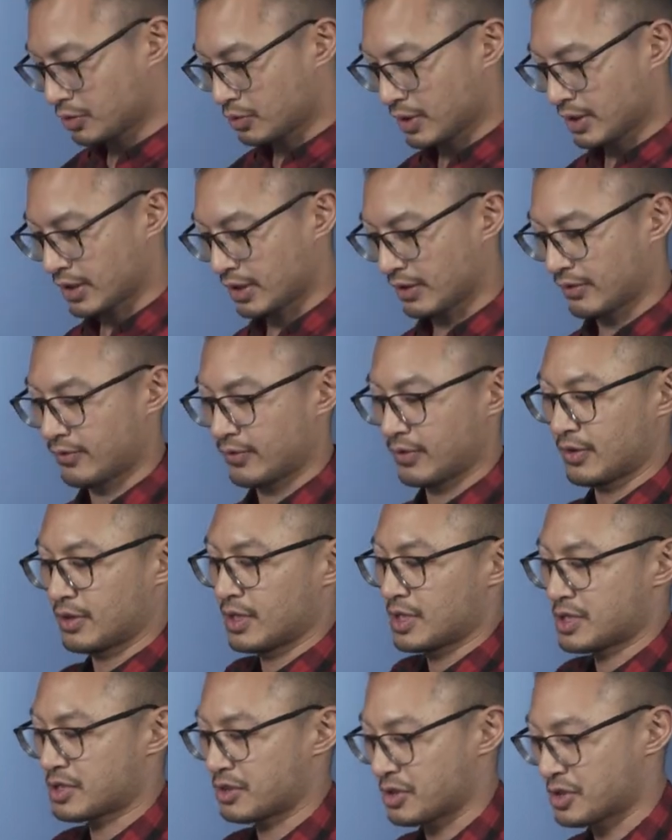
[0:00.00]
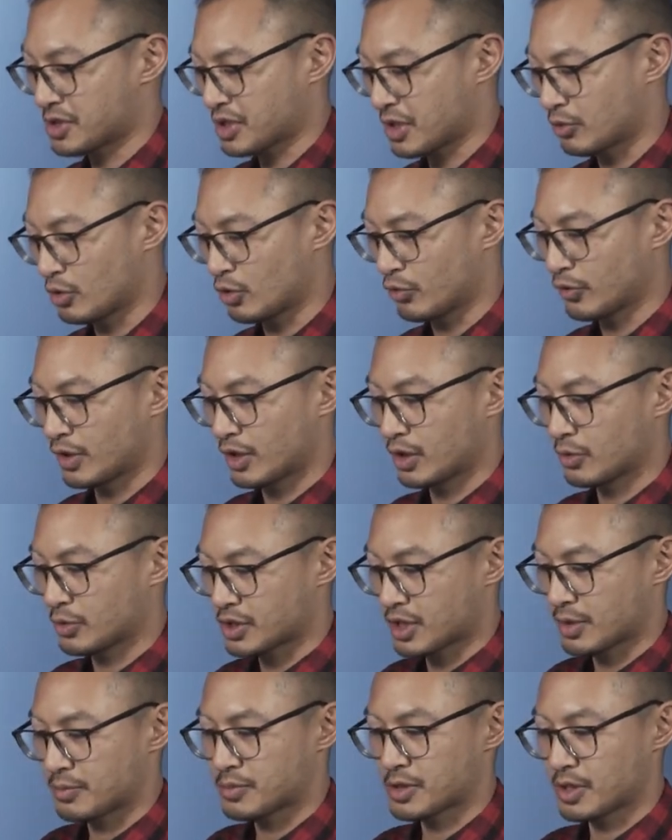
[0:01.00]
you have the nice little sunroof here, which
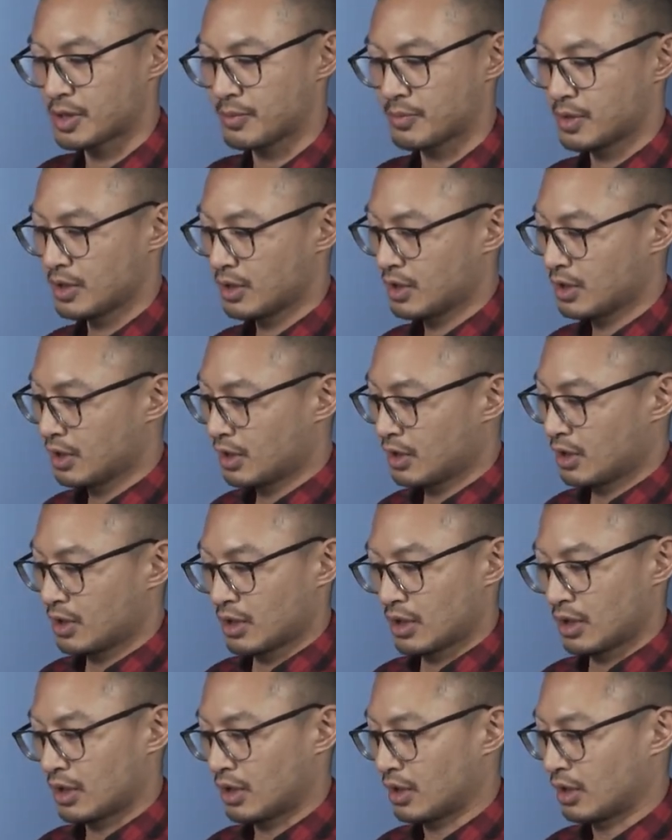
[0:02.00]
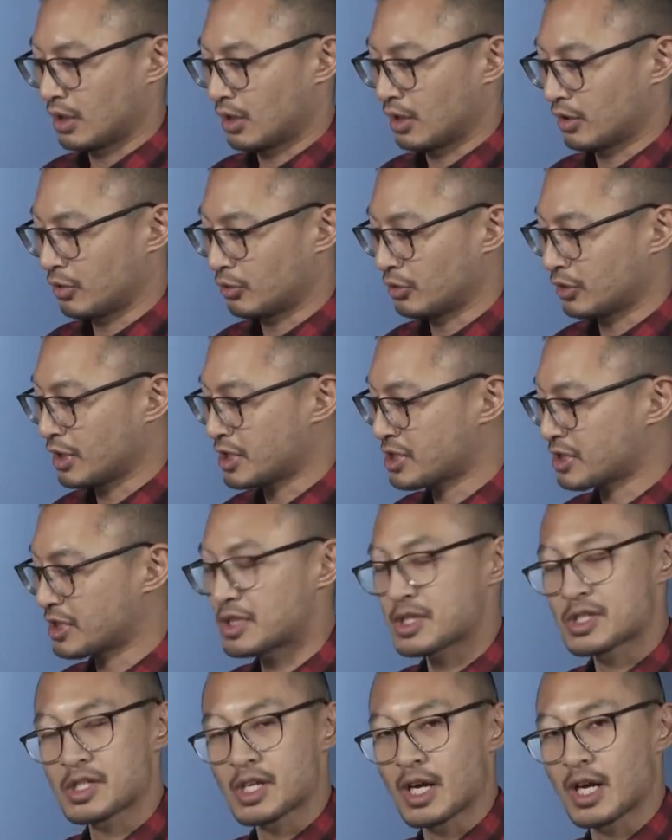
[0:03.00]
comes up uh, nicely
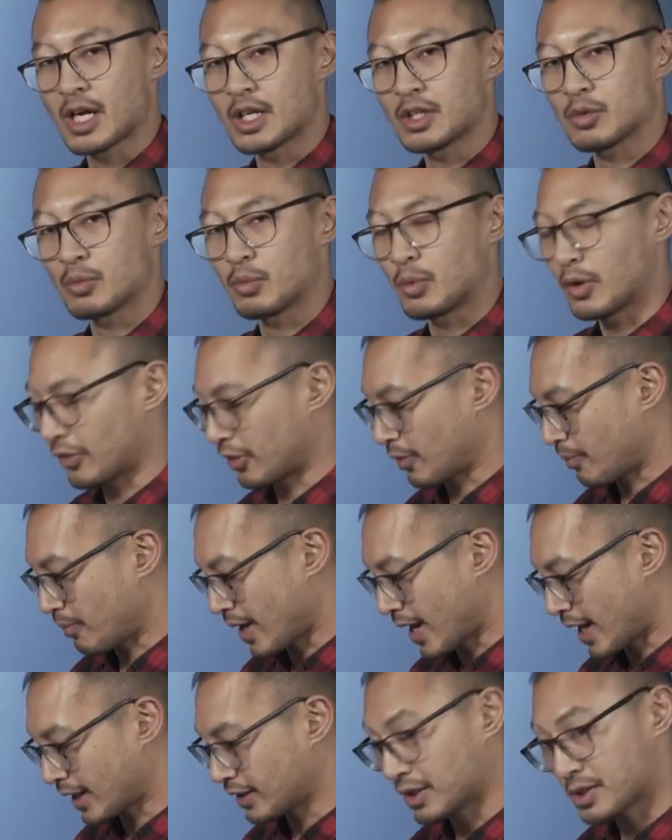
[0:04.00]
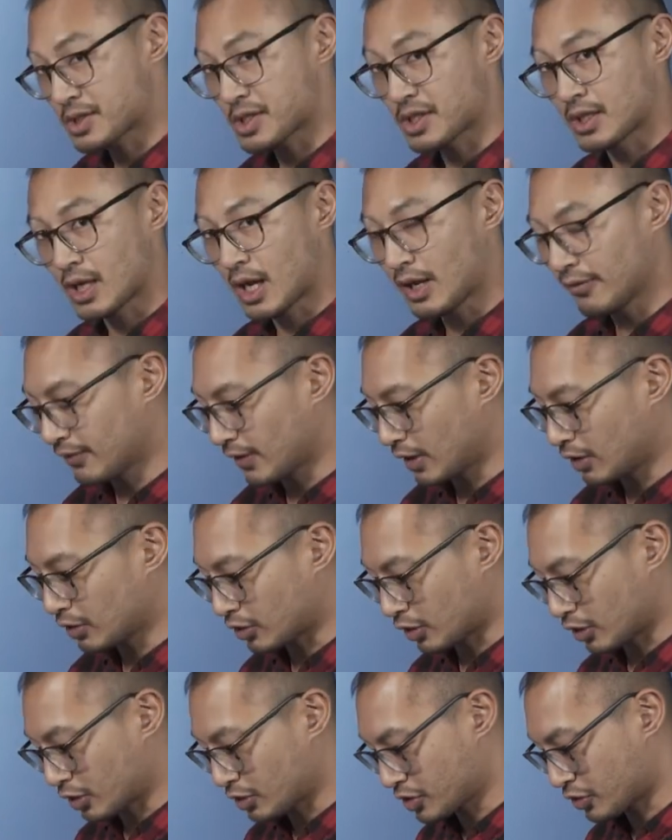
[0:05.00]
designed with the magnets, not
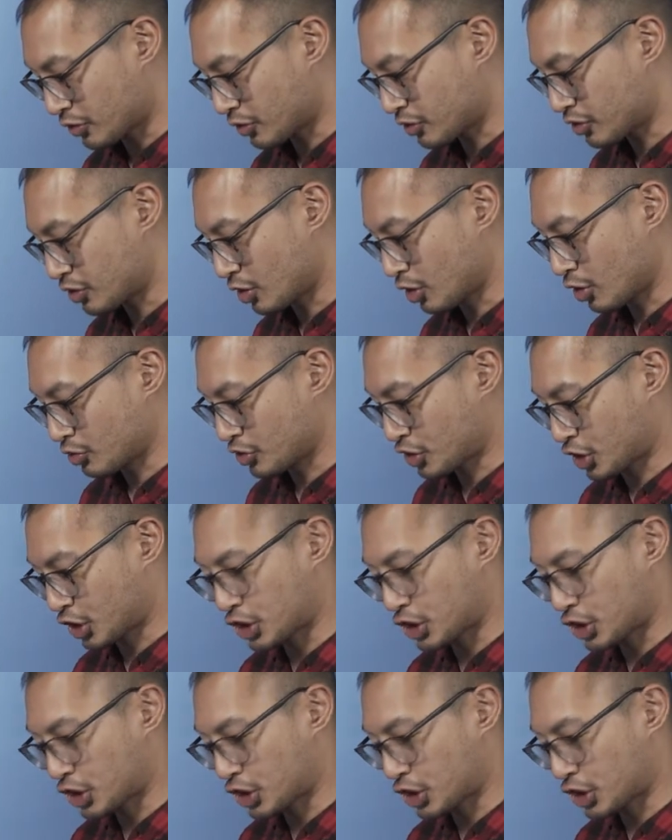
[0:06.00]
Velcro, so there's no